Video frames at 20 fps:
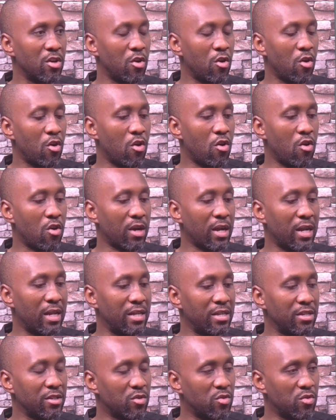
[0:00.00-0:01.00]
or
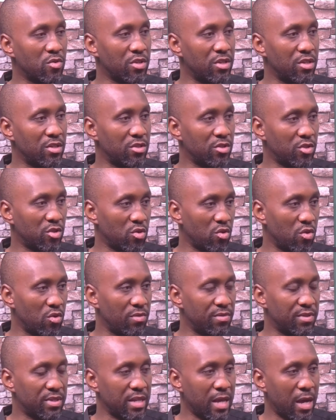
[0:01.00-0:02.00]
clean cooking
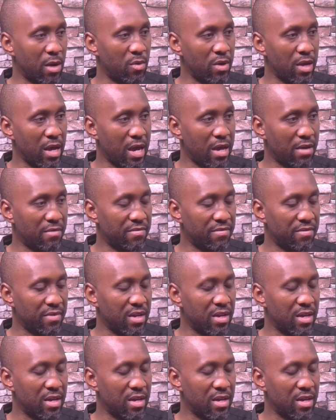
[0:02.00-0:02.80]
stoves that we have